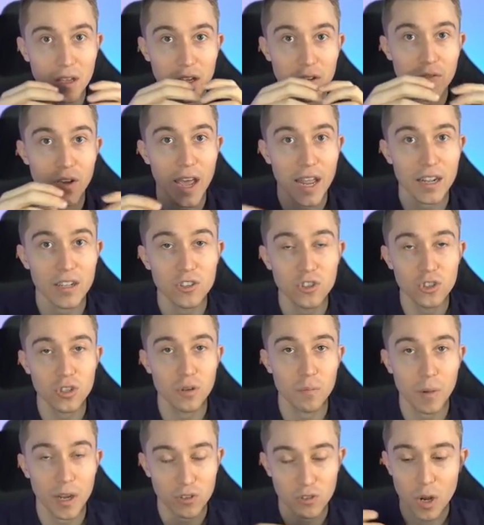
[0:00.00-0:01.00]

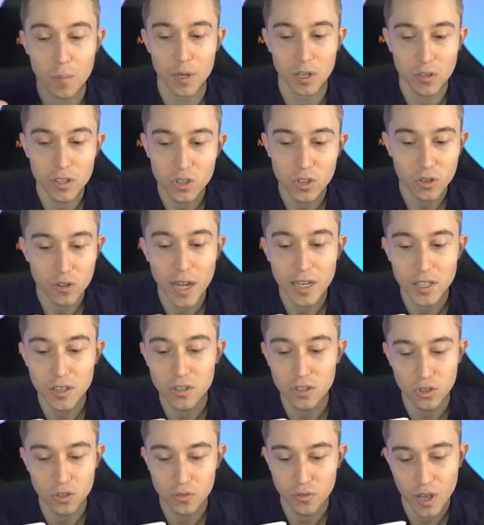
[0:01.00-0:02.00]
advantage by dropping elixir
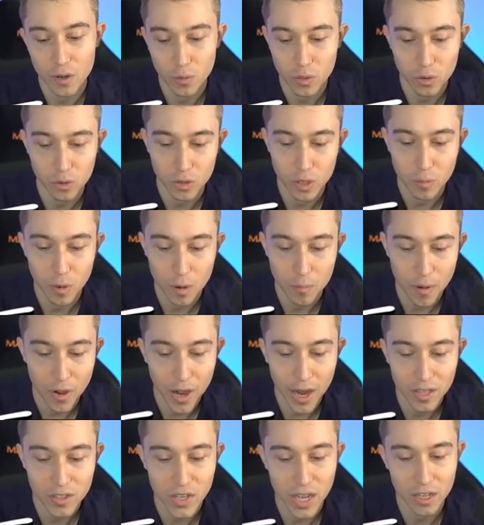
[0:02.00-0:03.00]
collectors. You defend with your elite
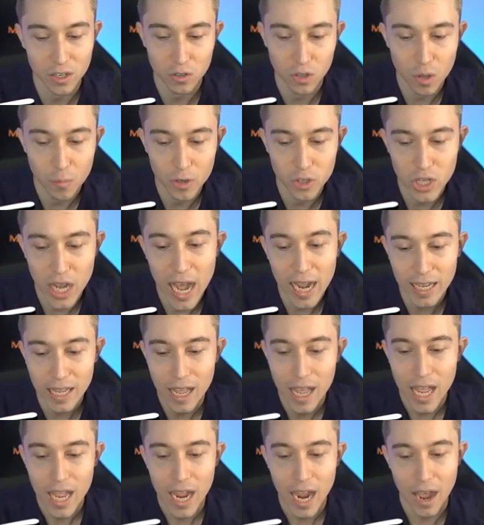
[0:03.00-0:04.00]
barbarians and your
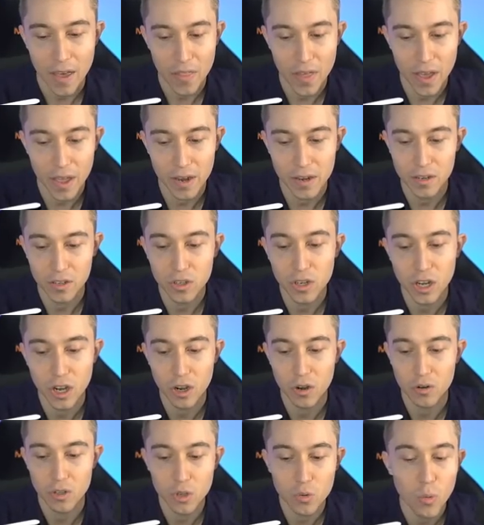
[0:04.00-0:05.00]
lumberjack, and then you
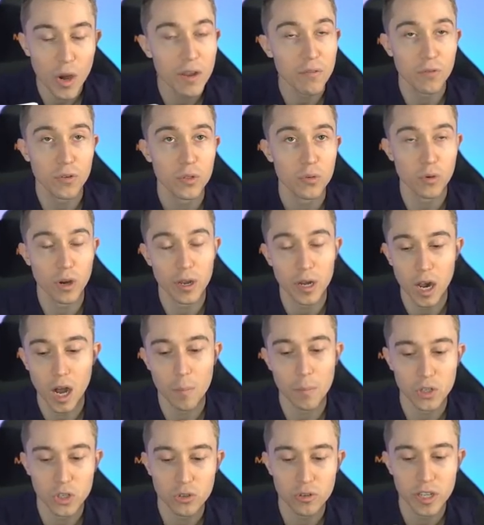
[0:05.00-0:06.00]
know you wait for the right
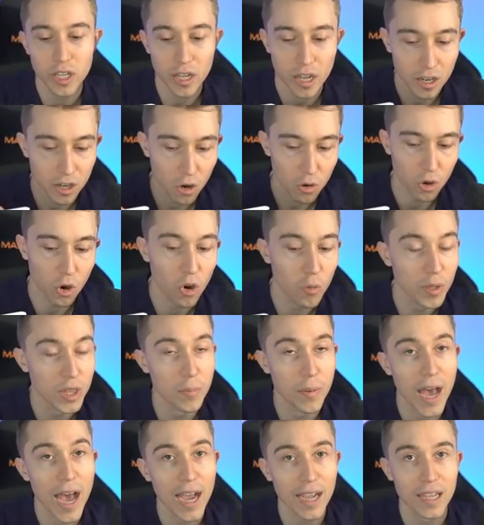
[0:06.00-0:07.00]
opportunity and go golem
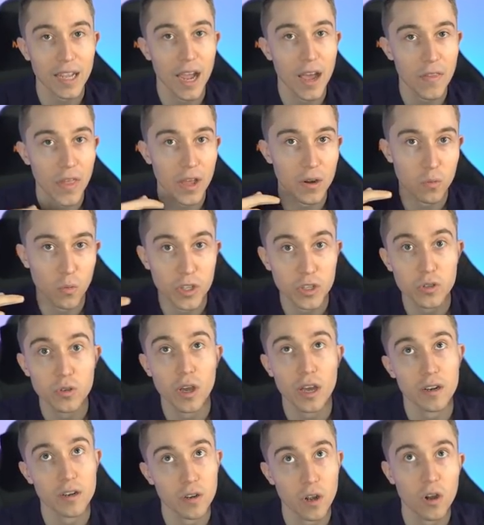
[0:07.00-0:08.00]
in the back. And then when you
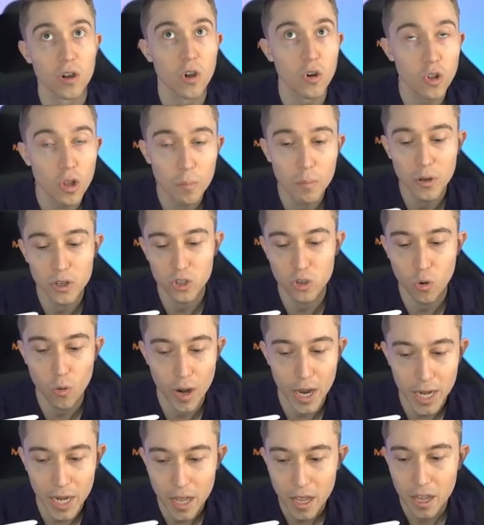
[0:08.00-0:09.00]
get a golem push
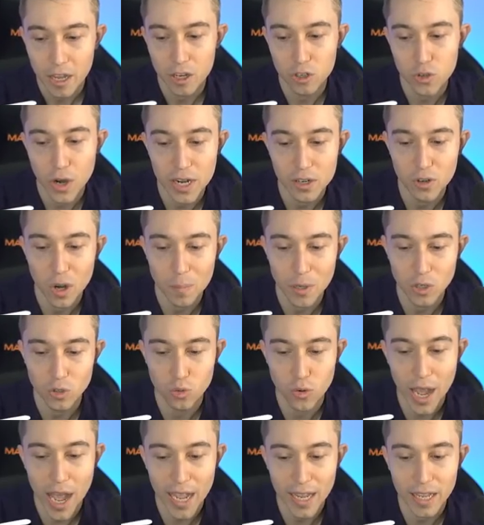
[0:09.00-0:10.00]
coin, you try to drop your
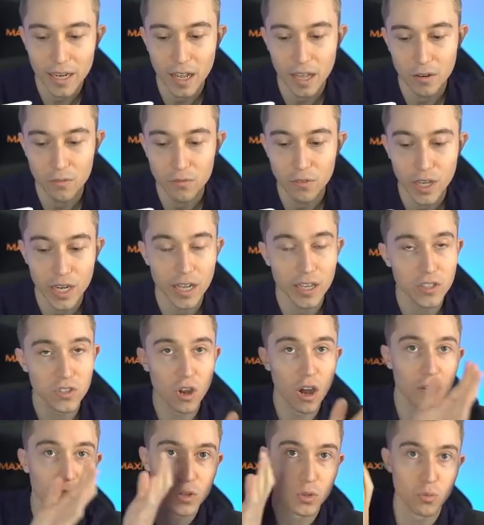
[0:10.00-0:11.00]
dragon and
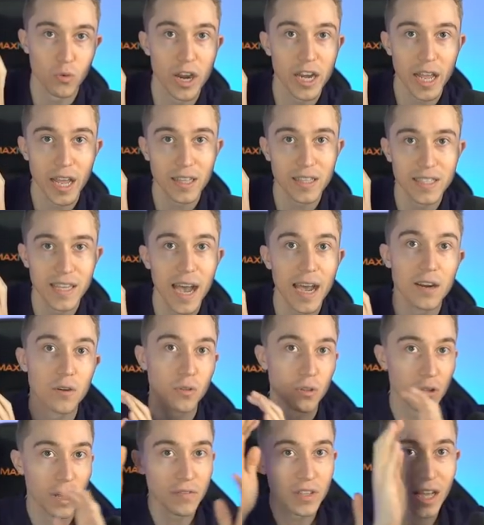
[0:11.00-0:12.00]
phoenix off to the right hand side
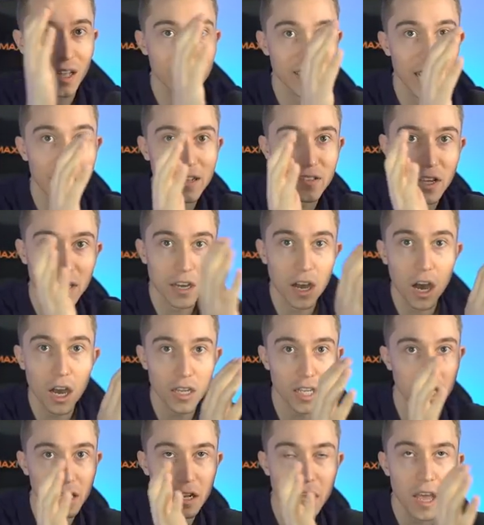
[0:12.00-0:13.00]
or the left hand side, like
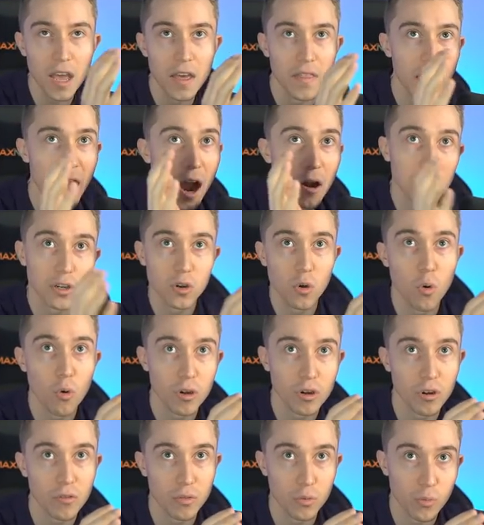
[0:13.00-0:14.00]
hugging the outer
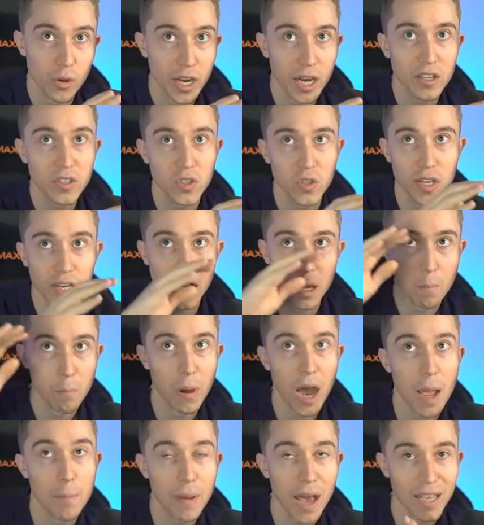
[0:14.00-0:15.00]
corner of the arena, so then it can
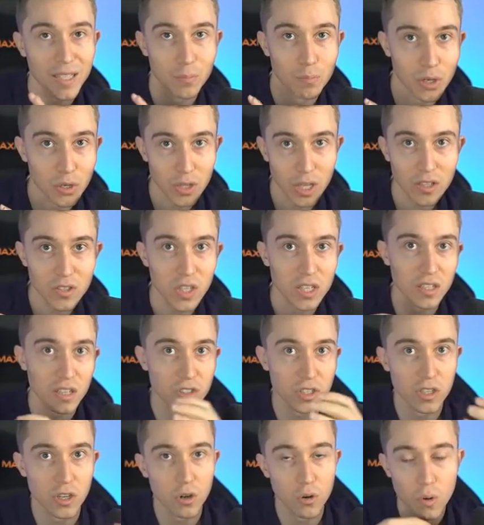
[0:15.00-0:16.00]
bypass buildings and
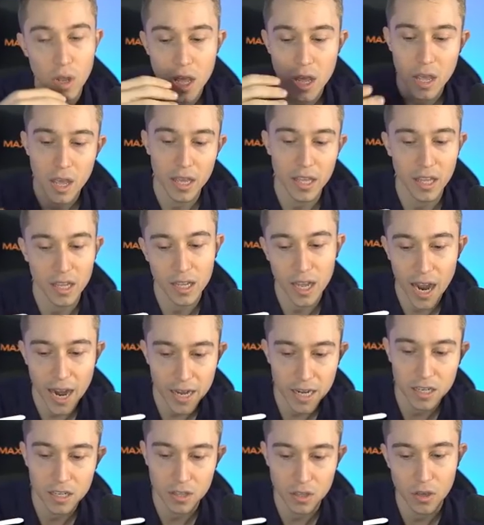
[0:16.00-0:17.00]
doesn't go and get
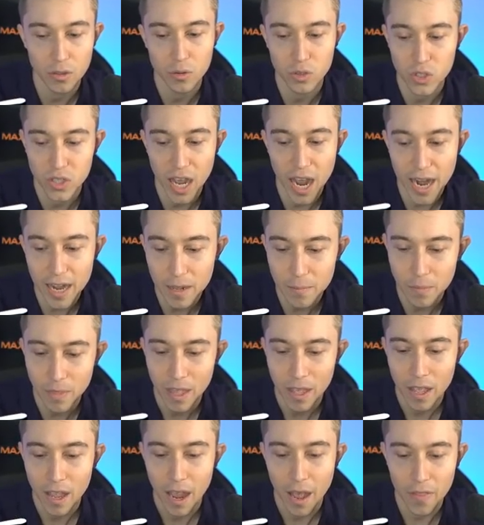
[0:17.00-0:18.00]
kited to the other side.
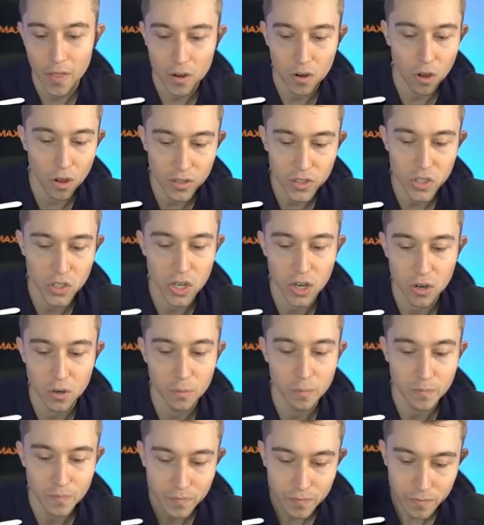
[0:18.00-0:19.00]
And then
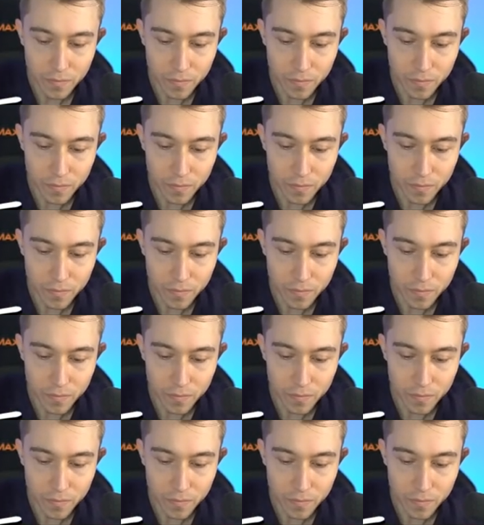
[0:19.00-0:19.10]
also.